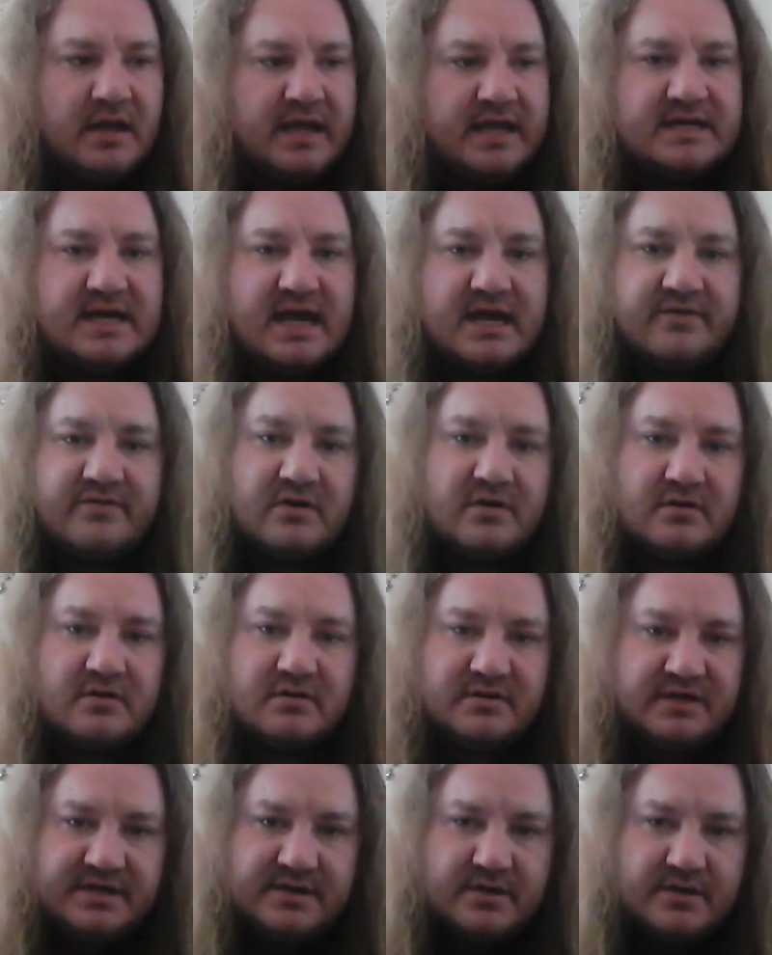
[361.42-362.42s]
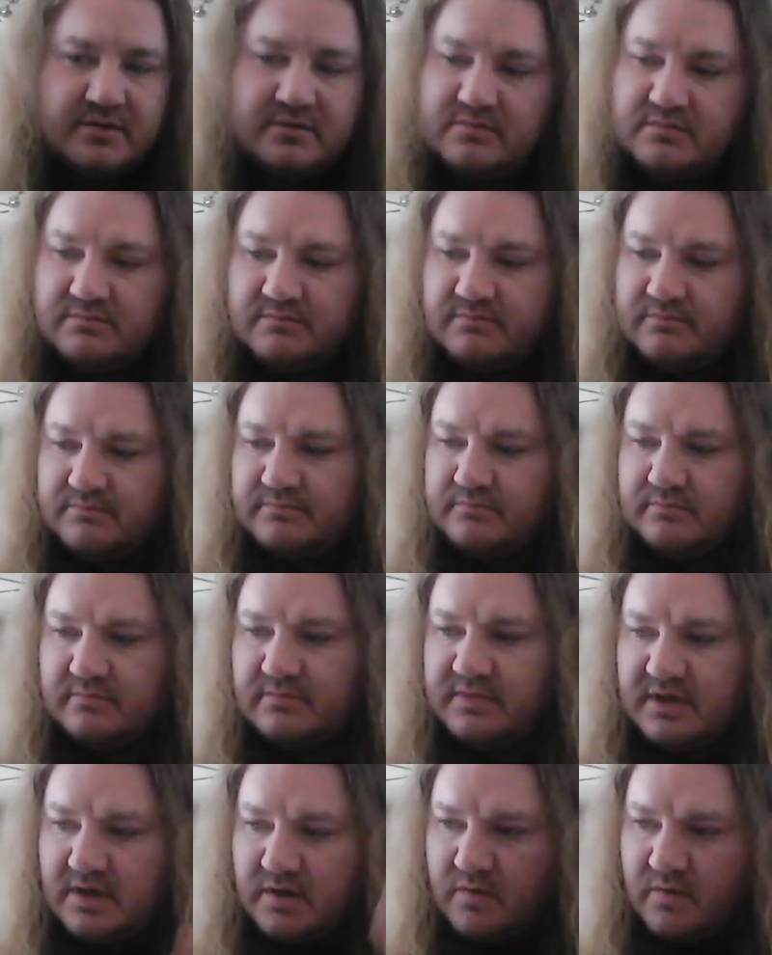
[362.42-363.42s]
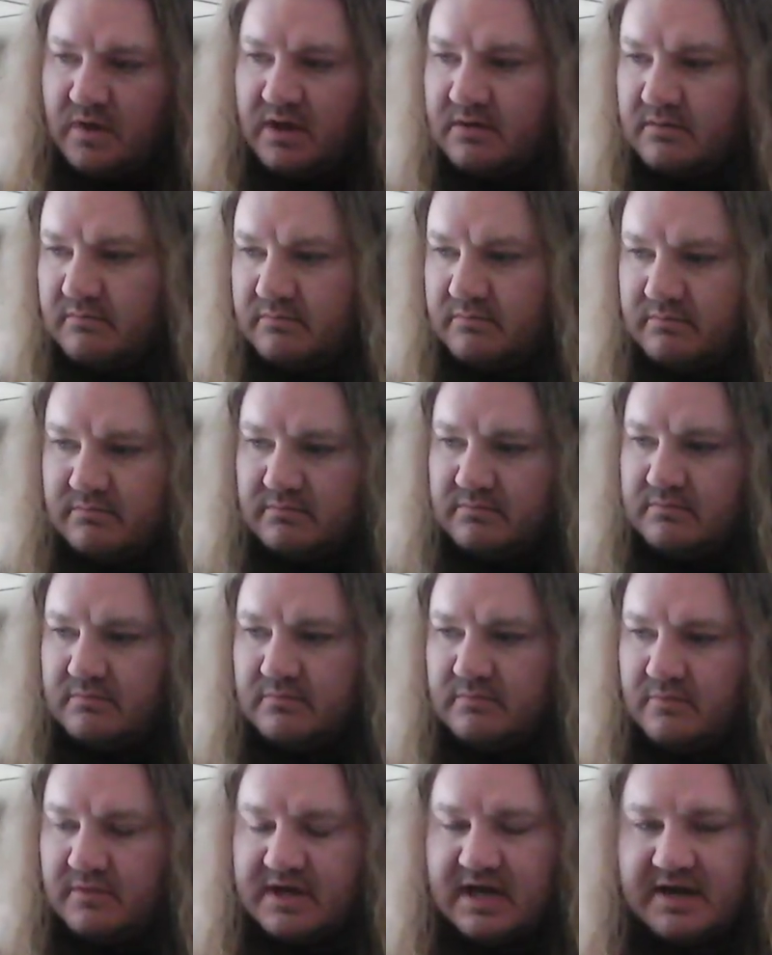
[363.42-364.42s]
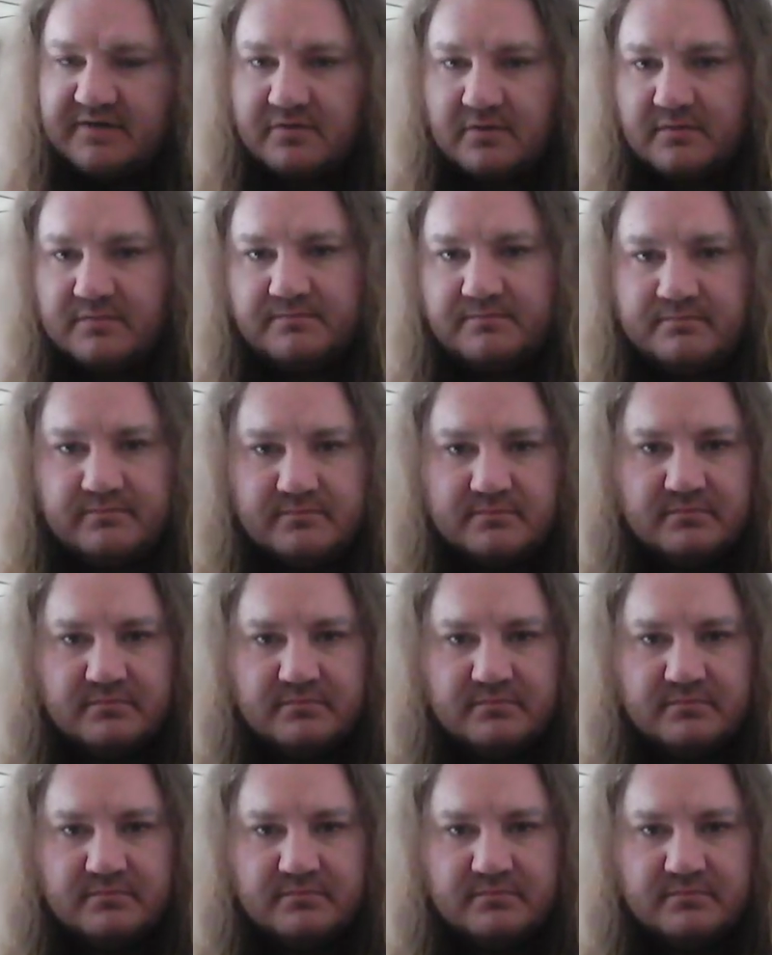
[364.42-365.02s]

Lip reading: And I've heard, you know, on whatever